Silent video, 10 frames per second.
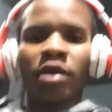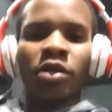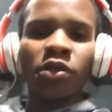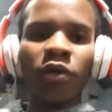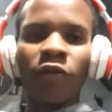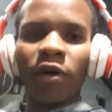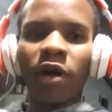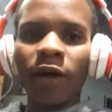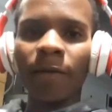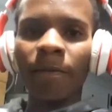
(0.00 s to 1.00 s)
So
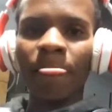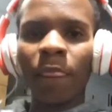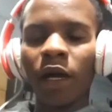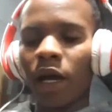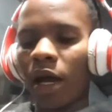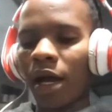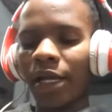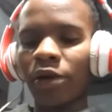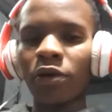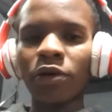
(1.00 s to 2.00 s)
far,
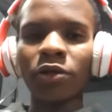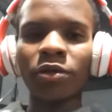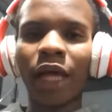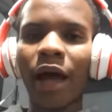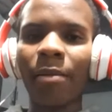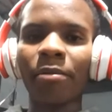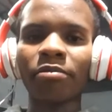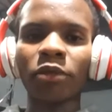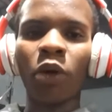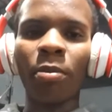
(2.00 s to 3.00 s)

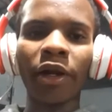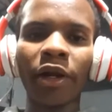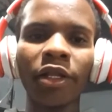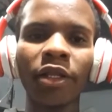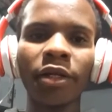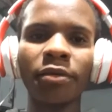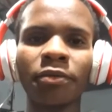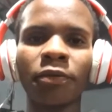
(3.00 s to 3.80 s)
I'm cooperating